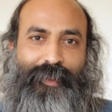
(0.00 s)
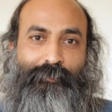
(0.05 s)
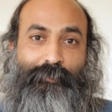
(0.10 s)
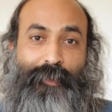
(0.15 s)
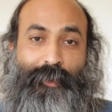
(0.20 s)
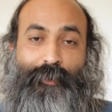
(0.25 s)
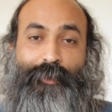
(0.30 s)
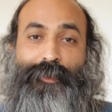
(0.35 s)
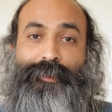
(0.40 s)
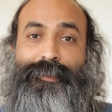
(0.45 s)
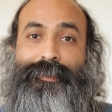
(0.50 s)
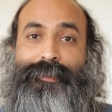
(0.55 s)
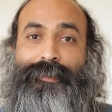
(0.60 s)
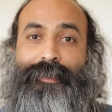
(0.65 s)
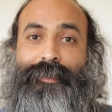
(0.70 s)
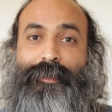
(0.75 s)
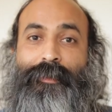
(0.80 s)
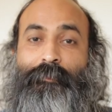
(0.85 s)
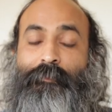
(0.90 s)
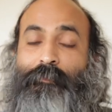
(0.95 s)

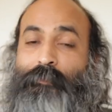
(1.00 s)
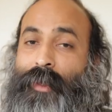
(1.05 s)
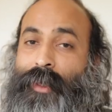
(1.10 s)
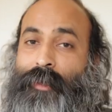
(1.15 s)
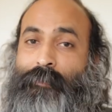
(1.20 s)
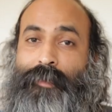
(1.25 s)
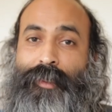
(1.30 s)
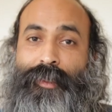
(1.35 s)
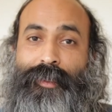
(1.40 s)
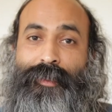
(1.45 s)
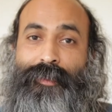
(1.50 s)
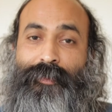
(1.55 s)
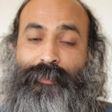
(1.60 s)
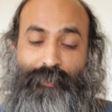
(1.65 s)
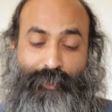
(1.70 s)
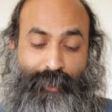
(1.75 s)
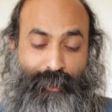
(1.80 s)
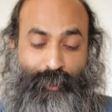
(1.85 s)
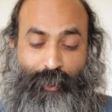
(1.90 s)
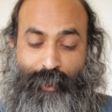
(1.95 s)
because maybe
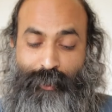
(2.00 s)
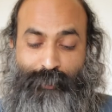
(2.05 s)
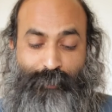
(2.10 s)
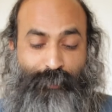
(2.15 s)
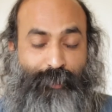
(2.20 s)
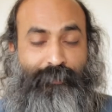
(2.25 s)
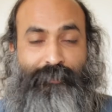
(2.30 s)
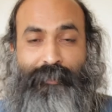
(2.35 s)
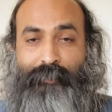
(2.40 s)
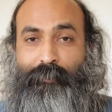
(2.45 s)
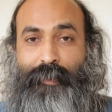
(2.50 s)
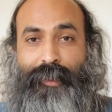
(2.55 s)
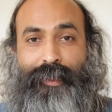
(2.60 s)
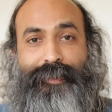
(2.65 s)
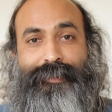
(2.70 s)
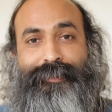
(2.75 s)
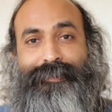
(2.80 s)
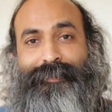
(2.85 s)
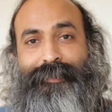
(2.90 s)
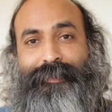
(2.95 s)
they're not two different
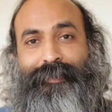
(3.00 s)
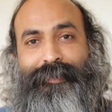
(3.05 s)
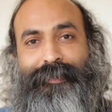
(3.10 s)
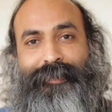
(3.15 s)
beings.